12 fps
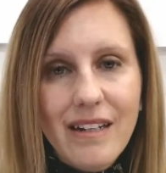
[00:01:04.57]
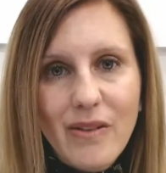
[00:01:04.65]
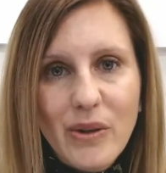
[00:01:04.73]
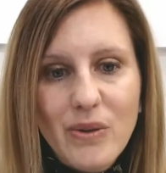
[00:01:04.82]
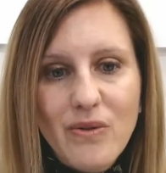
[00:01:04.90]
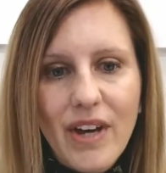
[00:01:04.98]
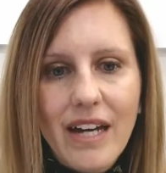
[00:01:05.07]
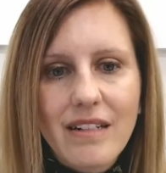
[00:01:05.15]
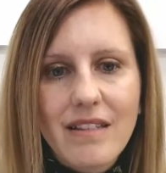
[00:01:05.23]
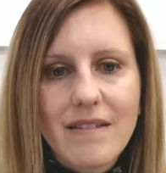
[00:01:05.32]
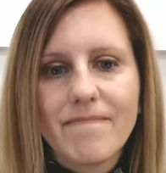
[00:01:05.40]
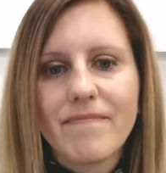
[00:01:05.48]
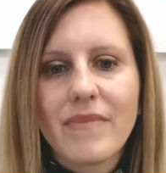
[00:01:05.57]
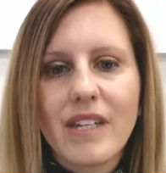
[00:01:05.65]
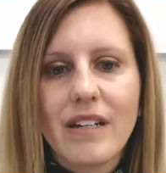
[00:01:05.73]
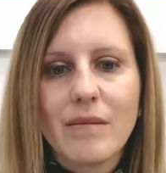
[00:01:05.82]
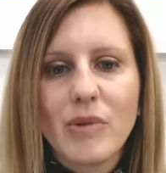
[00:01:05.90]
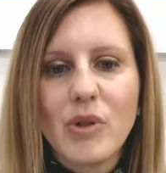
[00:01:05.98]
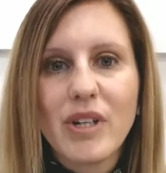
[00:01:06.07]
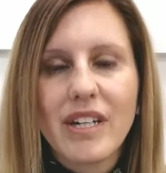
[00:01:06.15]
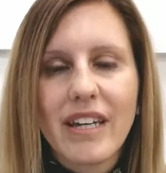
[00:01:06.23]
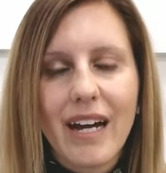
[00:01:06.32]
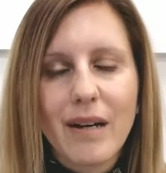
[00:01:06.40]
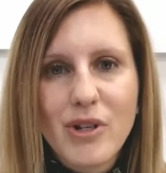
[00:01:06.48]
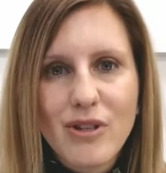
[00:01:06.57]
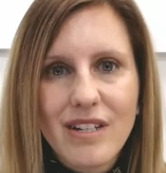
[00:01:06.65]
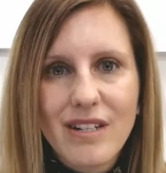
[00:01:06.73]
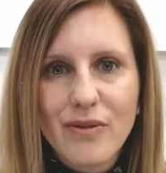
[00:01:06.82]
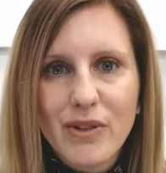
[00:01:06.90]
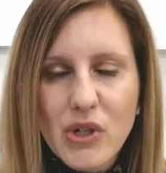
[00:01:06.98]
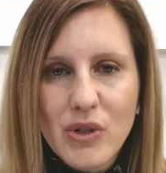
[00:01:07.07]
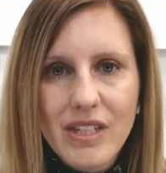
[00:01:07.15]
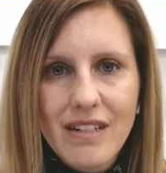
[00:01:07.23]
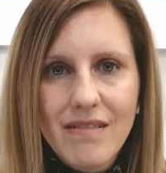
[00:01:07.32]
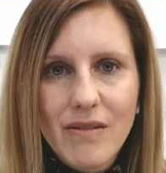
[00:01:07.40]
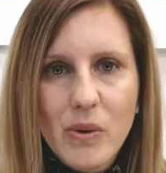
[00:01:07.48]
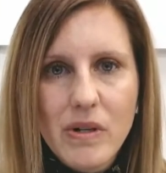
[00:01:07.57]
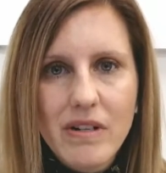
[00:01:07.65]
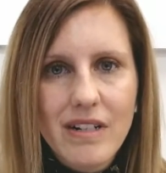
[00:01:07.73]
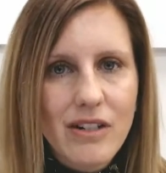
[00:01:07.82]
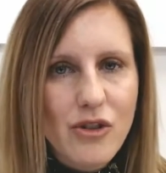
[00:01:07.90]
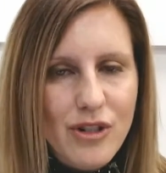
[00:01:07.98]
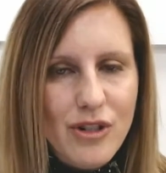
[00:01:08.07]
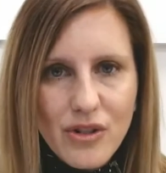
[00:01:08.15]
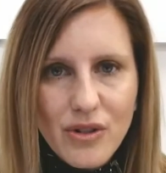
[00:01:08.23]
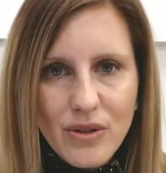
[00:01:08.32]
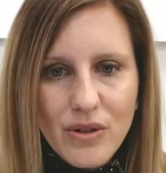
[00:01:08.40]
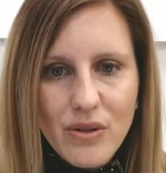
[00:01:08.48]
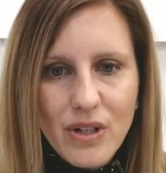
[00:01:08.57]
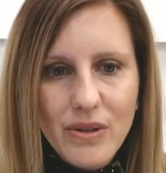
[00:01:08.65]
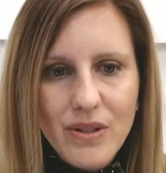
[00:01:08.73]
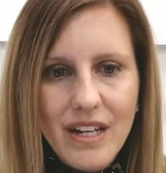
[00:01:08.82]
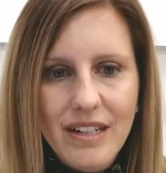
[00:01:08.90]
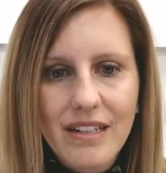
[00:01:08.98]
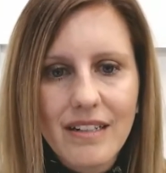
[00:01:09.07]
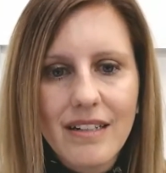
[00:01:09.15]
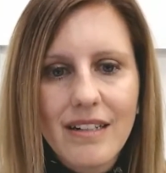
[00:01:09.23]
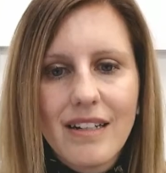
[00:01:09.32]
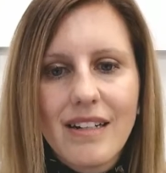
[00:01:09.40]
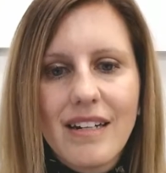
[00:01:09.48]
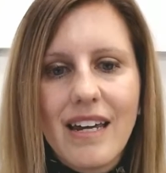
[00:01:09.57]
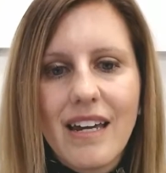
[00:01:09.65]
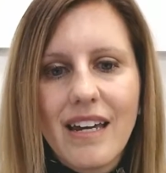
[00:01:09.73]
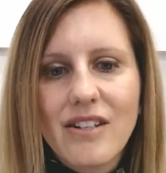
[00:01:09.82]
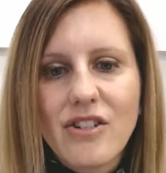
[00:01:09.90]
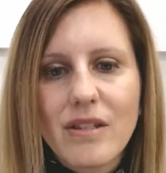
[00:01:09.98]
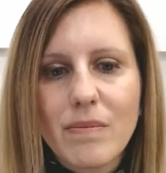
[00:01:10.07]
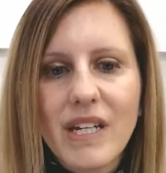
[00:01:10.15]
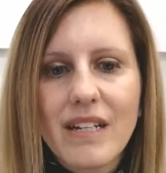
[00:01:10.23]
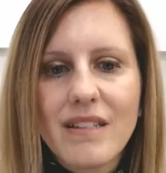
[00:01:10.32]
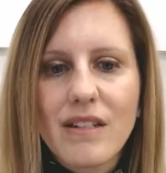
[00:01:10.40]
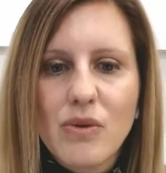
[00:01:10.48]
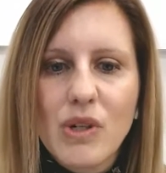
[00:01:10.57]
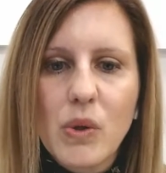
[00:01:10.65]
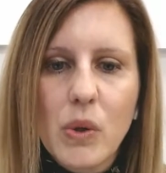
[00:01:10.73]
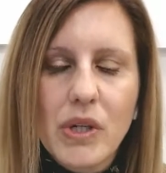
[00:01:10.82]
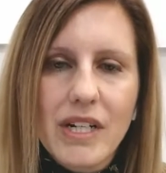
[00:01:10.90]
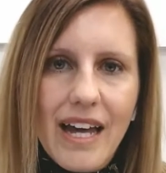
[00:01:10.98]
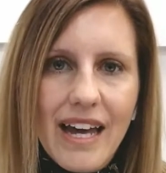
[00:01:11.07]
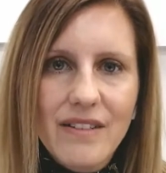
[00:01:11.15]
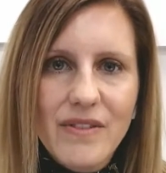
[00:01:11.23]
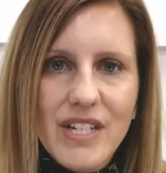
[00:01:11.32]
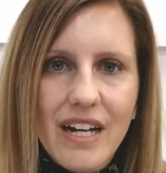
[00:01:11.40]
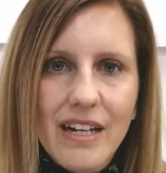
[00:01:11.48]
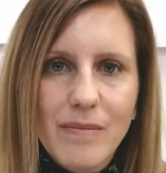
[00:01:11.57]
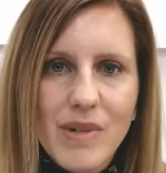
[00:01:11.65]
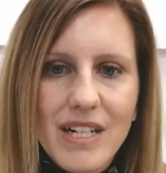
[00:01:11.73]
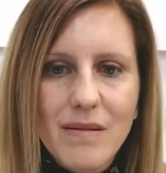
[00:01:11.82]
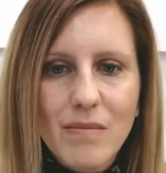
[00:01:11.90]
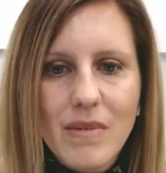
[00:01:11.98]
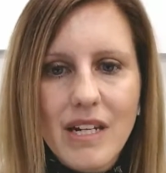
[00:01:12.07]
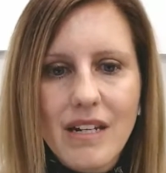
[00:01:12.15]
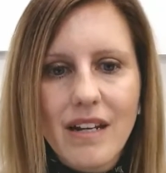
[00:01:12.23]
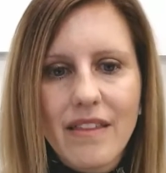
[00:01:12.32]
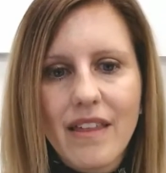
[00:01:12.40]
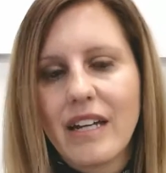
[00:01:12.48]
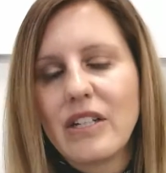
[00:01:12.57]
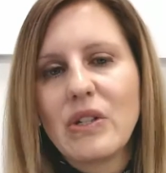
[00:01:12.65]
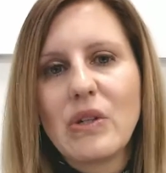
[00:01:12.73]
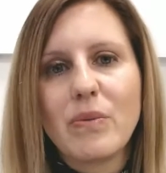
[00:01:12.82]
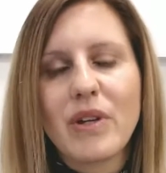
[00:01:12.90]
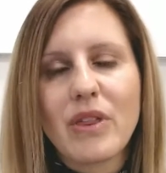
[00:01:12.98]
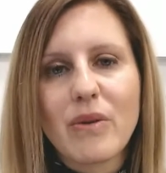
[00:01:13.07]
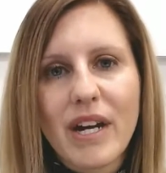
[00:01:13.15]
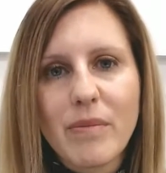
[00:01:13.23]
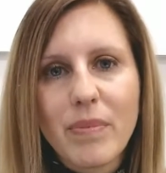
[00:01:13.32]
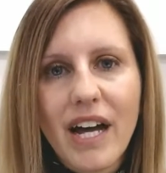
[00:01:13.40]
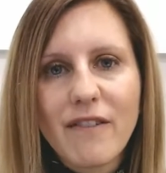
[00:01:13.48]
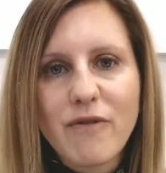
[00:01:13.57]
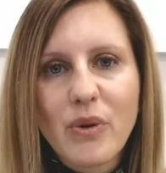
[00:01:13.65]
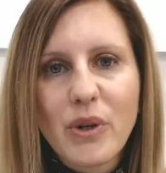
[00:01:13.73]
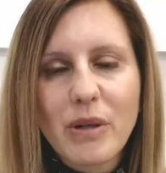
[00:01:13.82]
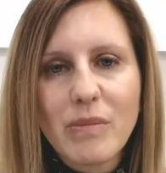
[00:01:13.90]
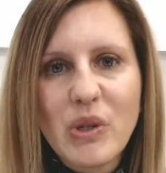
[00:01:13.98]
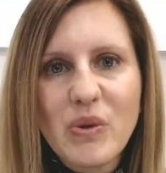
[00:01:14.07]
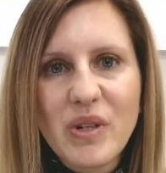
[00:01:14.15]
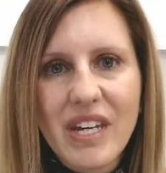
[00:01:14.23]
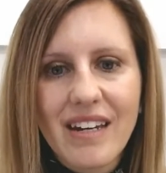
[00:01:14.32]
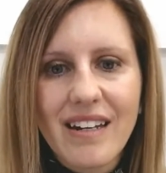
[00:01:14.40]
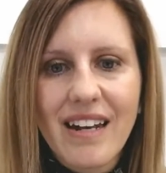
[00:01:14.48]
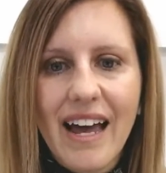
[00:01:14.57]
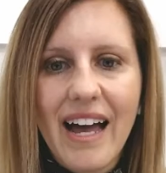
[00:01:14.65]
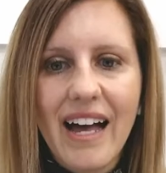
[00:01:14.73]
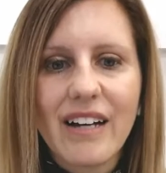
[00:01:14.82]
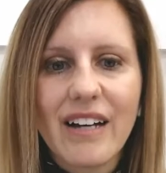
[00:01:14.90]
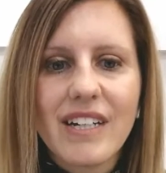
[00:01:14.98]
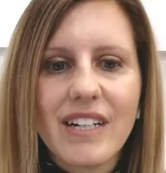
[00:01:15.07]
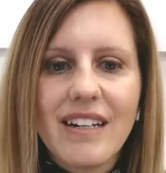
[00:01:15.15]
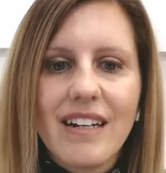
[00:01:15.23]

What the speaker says: any of those facts. You can capture these virtually or in a traditional studio setting. And just because it's recorded ahead of time doesn't mean that with the right platform, you can't have